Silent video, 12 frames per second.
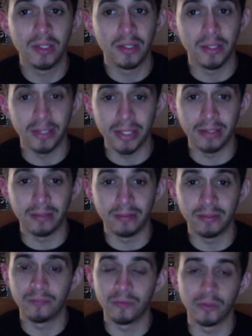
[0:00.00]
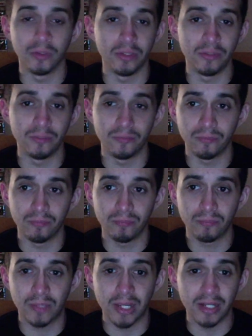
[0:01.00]
Again, if you're going to leave
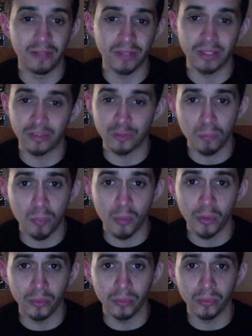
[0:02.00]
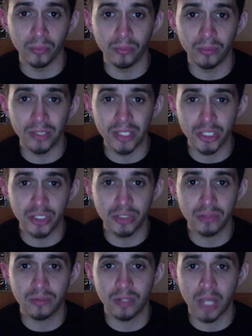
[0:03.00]
kind of like a spoiler-ish
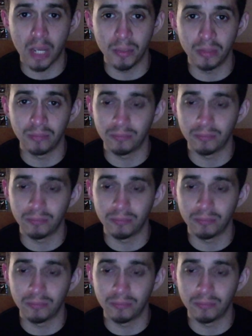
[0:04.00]
comment,